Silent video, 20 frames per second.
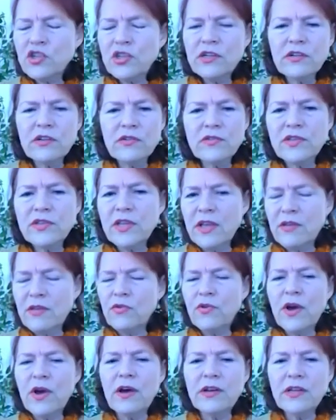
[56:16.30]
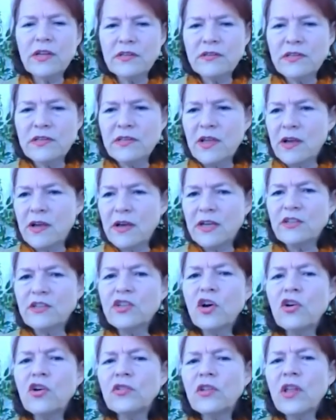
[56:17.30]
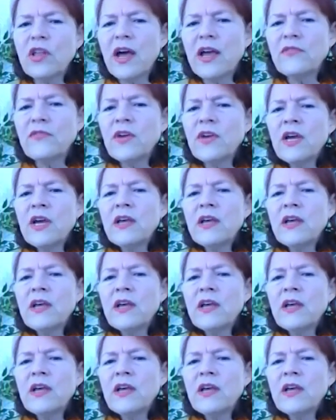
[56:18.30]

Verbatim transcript: years, throughout his uh, adult life.